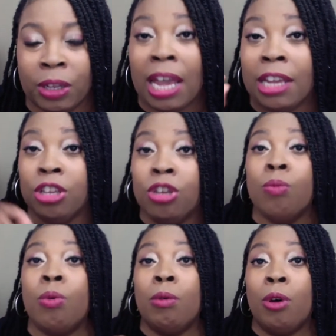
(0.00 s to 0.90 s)
And you
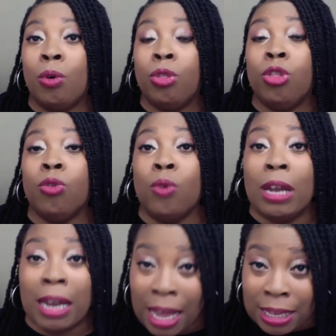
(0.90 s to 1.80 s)
will go through
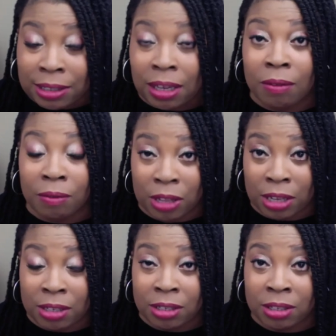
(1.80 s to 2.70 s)
less of
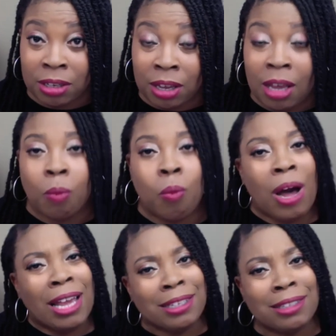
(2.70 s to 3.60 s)
this.
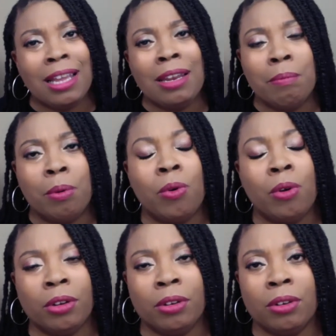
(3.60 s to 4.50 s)
Why is that
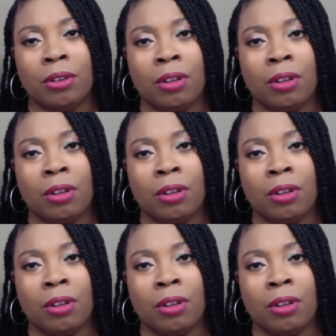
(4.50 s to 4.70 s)
important?